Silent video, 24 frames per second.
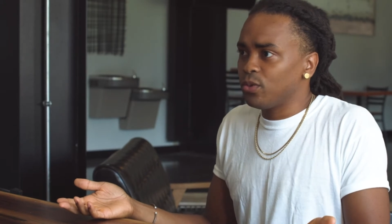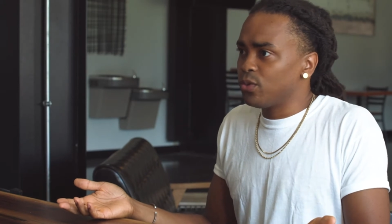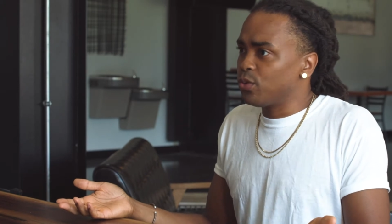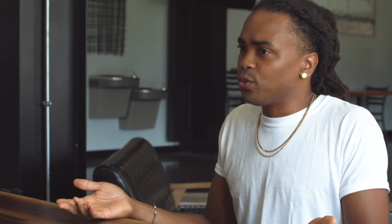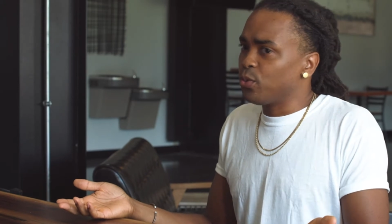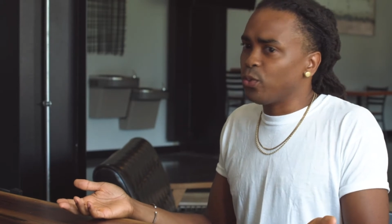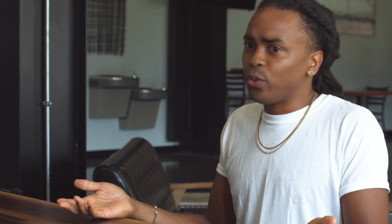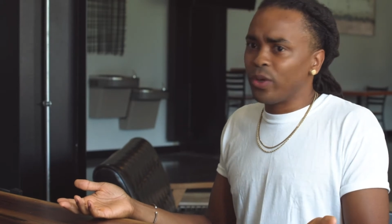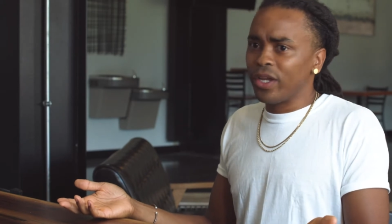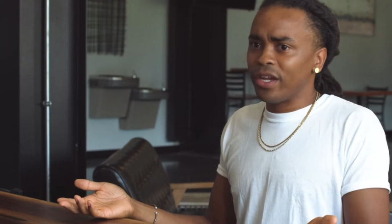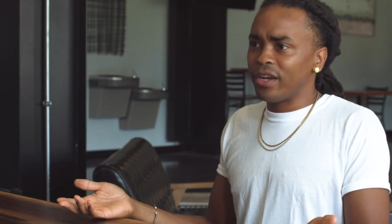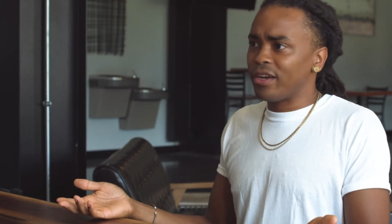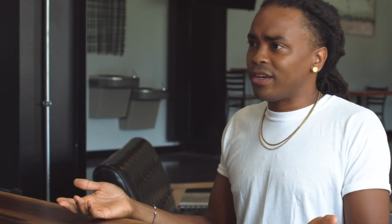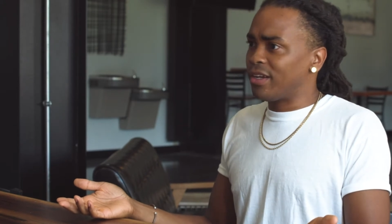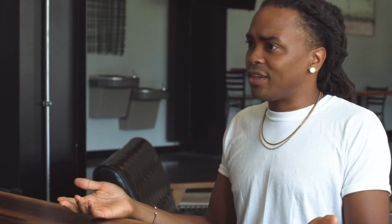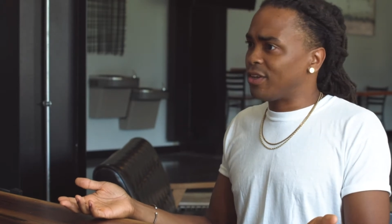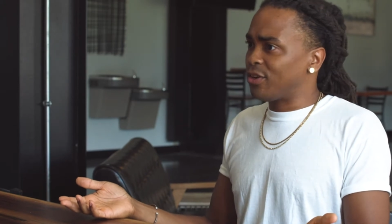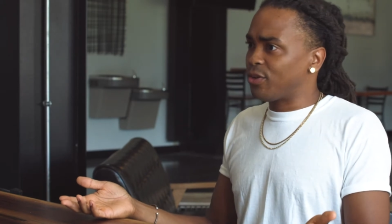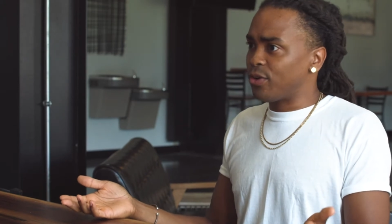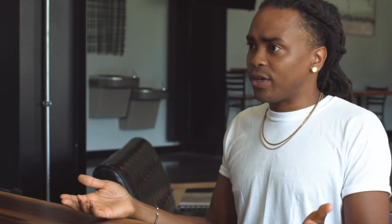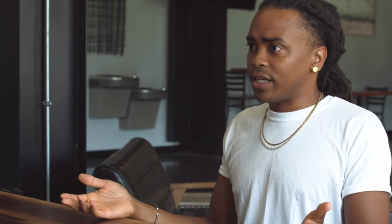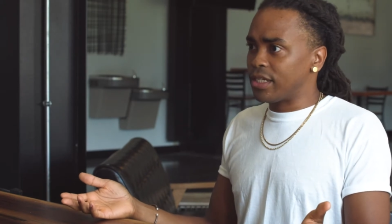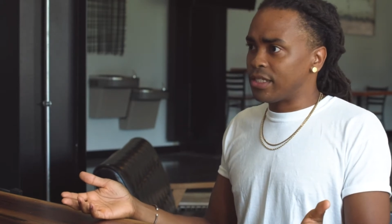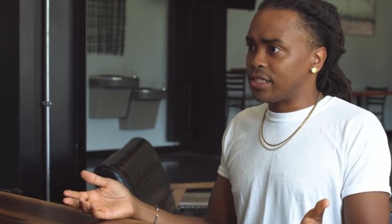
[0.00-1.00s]
weird and
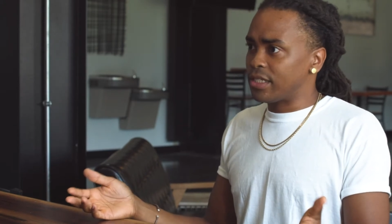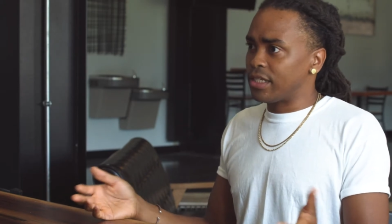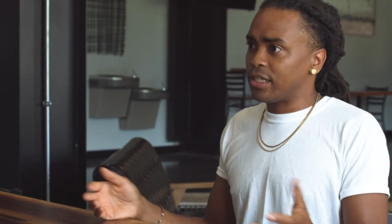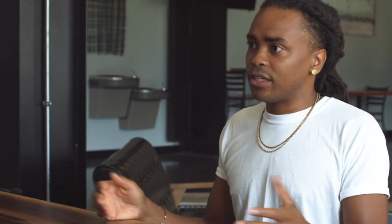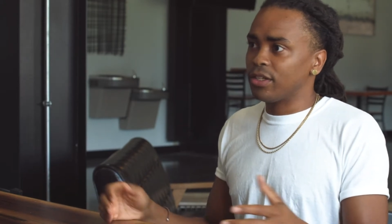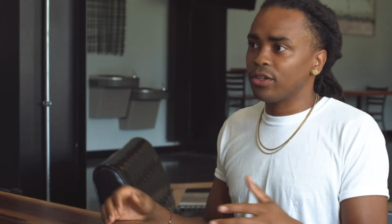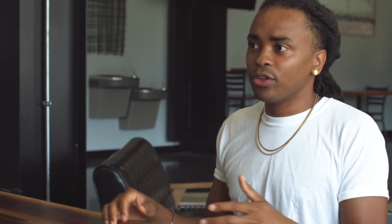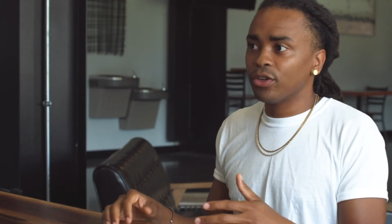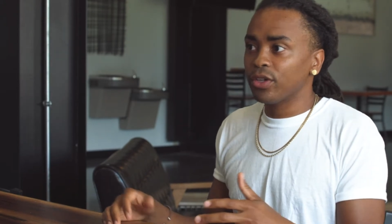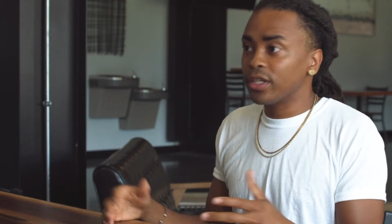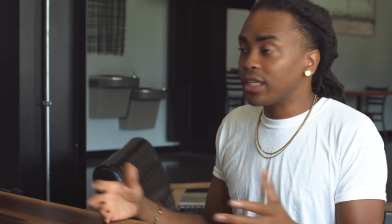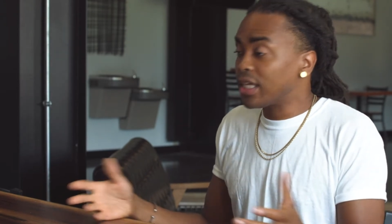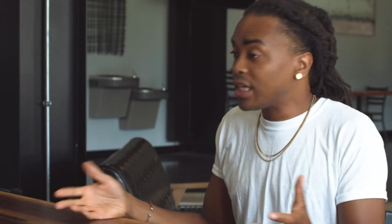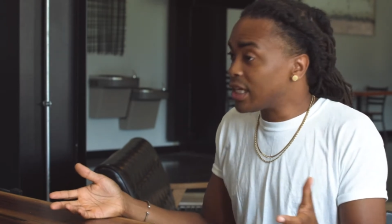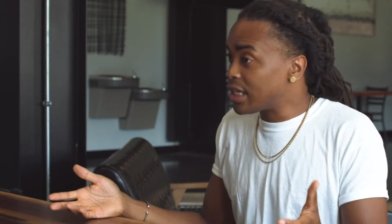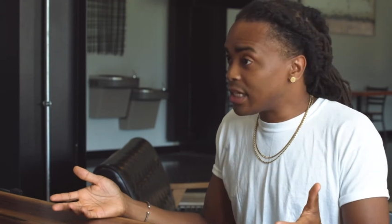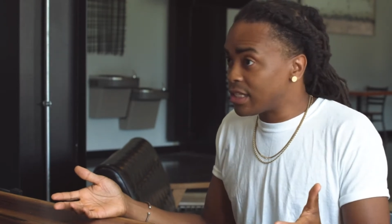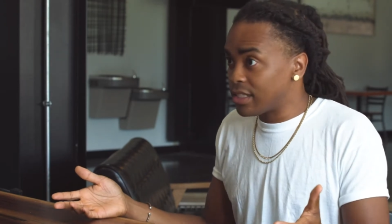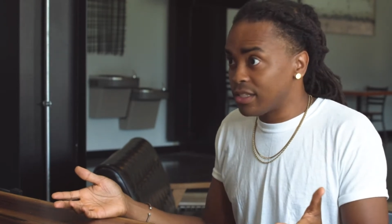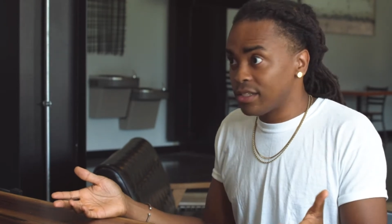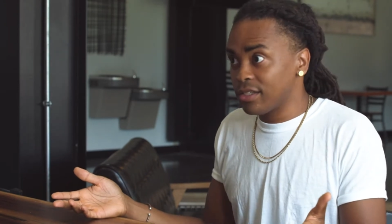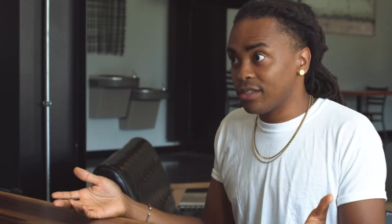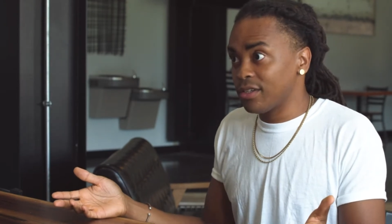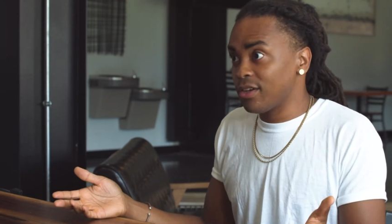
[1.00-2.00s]
crazy. Your
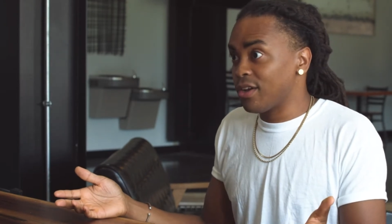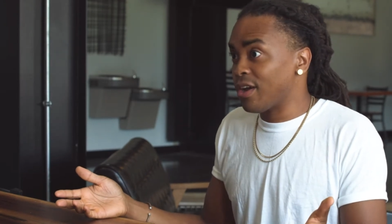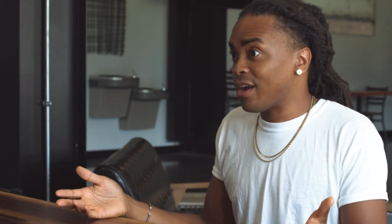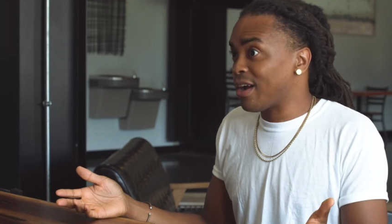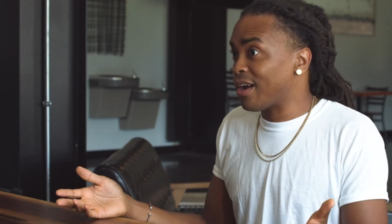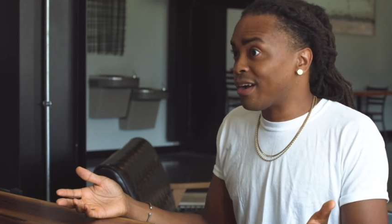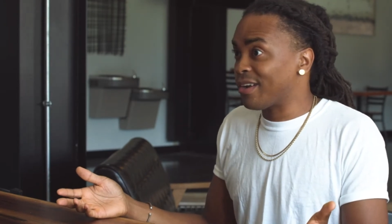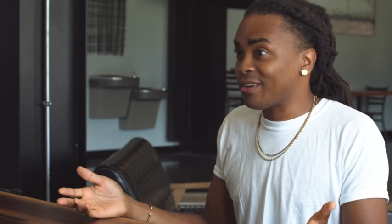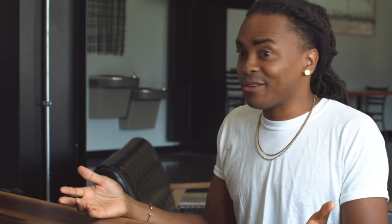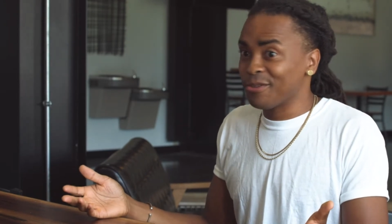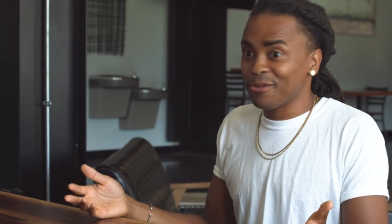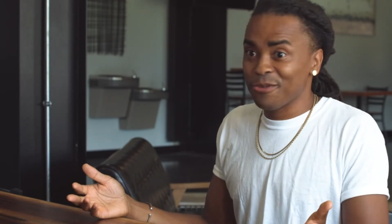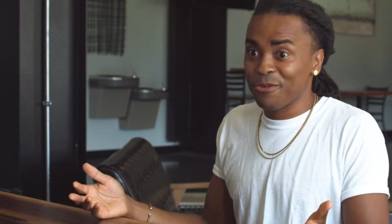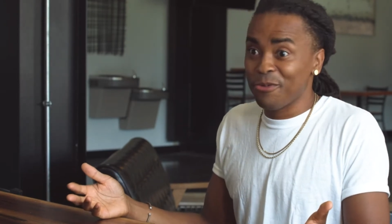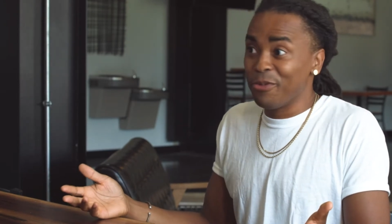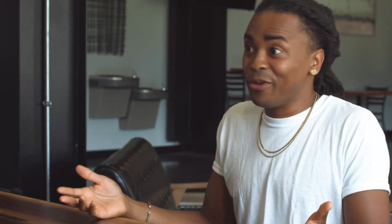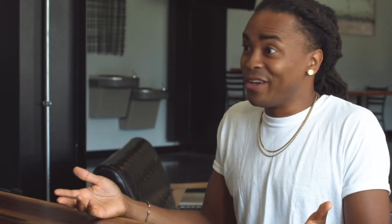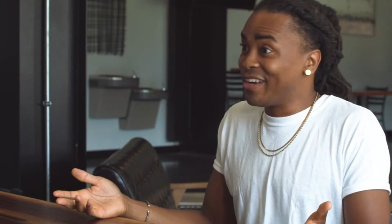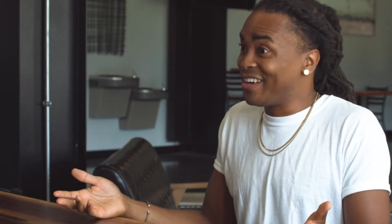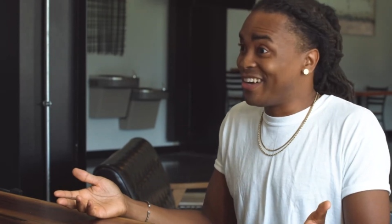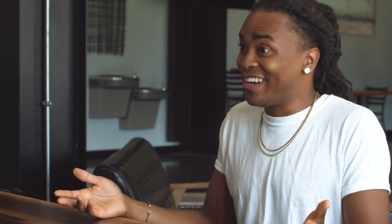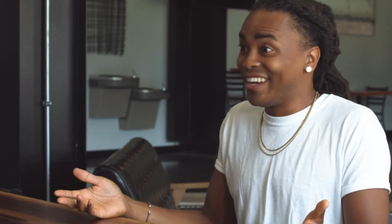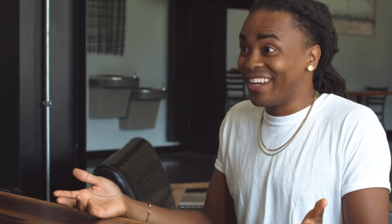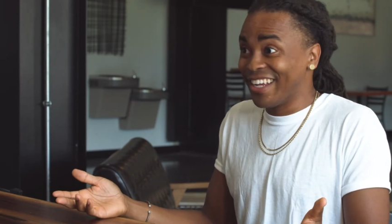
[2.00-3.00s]
kids are
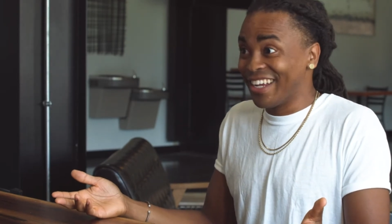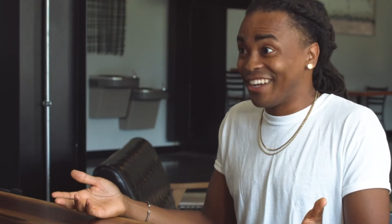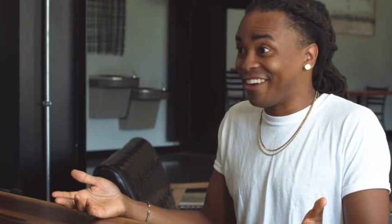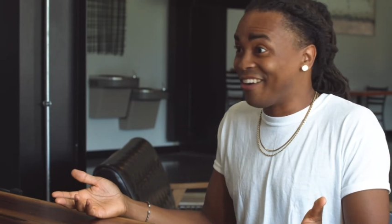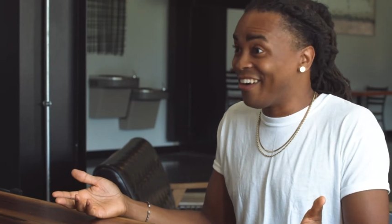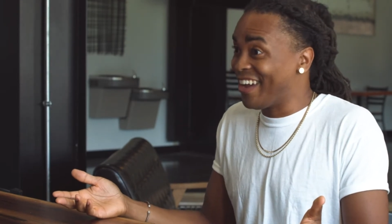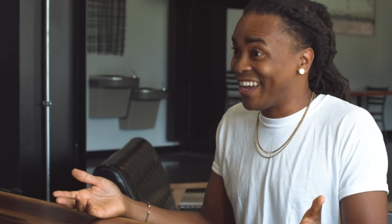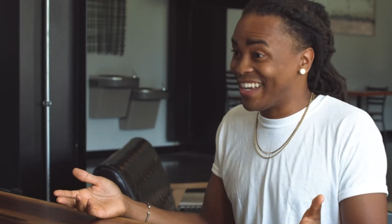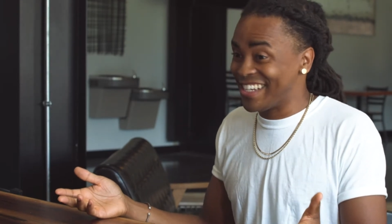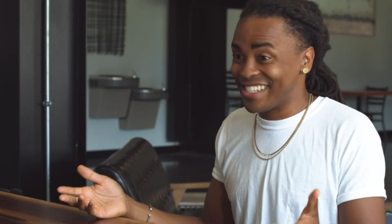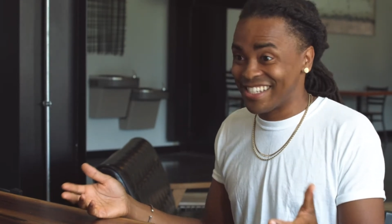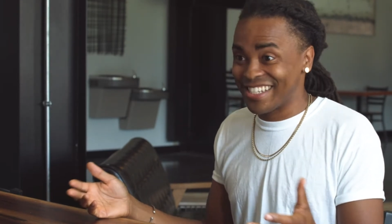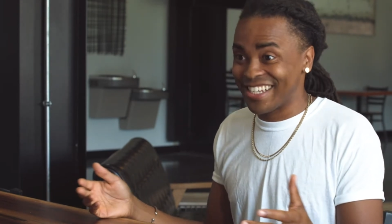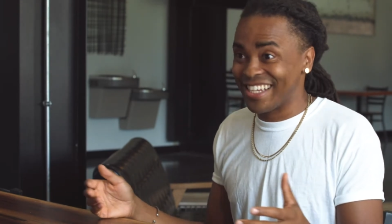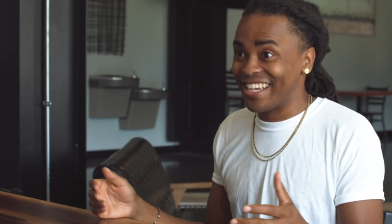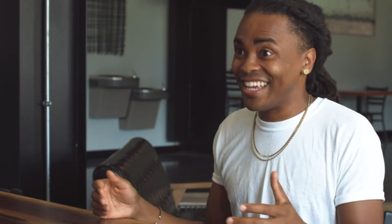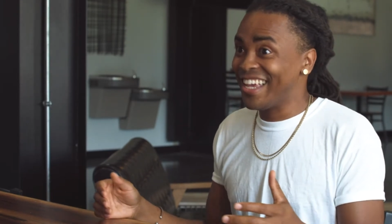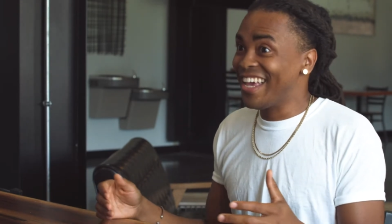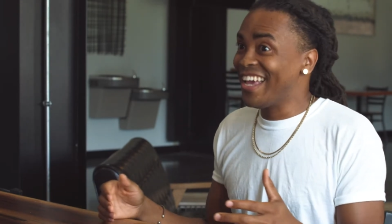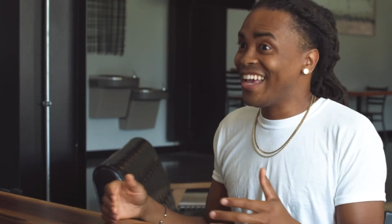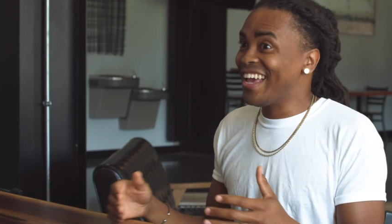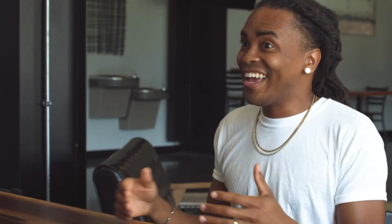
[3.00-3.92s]
weird and crazy.